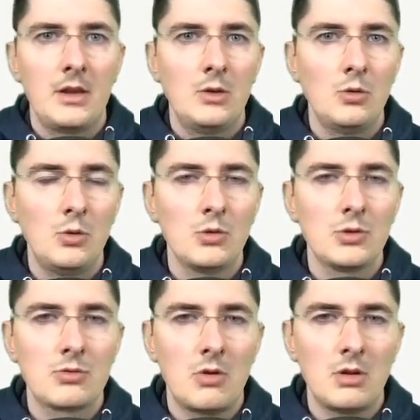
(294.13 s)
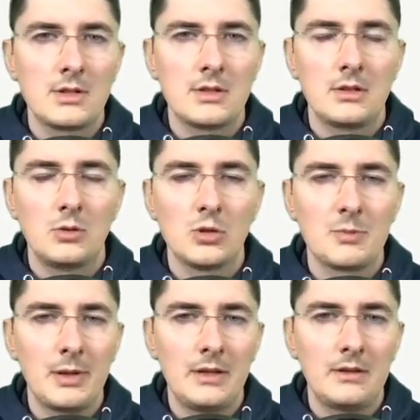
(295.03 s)
You use roles to
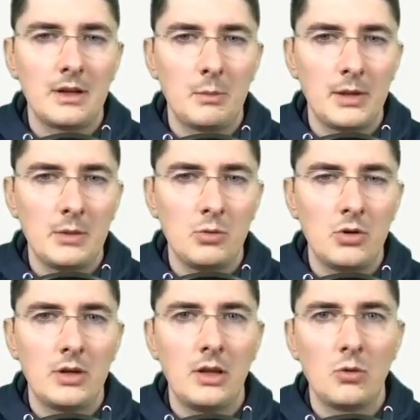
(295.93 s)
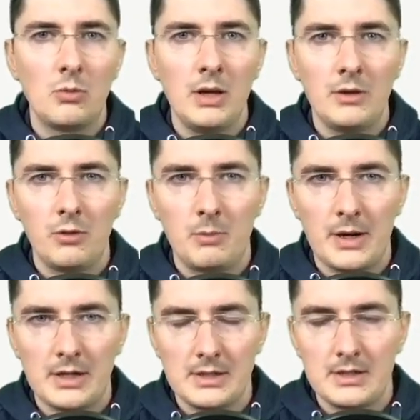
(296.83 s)
split a playbook into meaningful
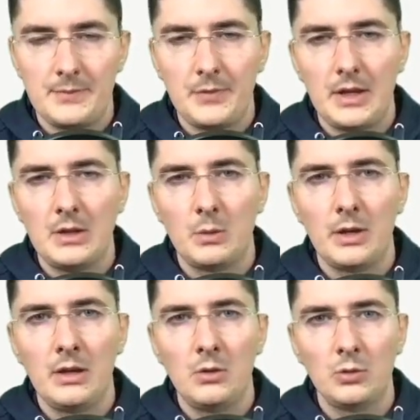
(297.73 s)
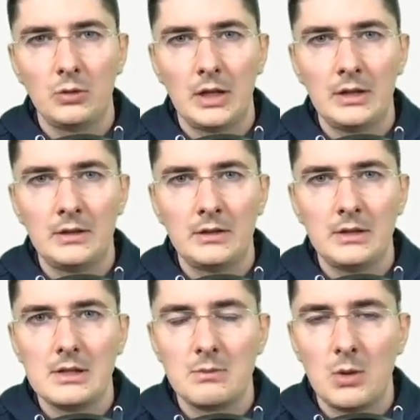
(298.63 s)
parts, And the way you do that
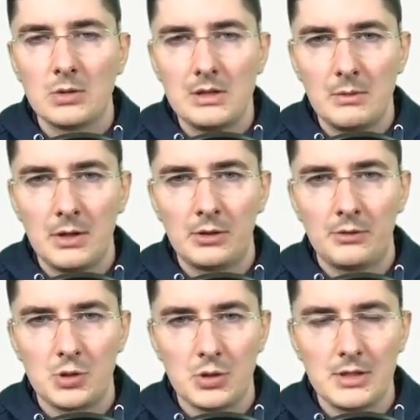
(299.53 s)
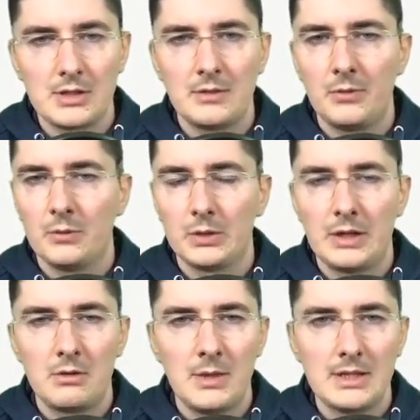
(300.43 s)
is mostly a matter of choice,
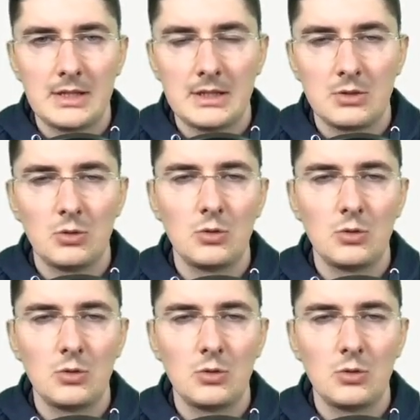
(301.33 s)
whatever makes sense to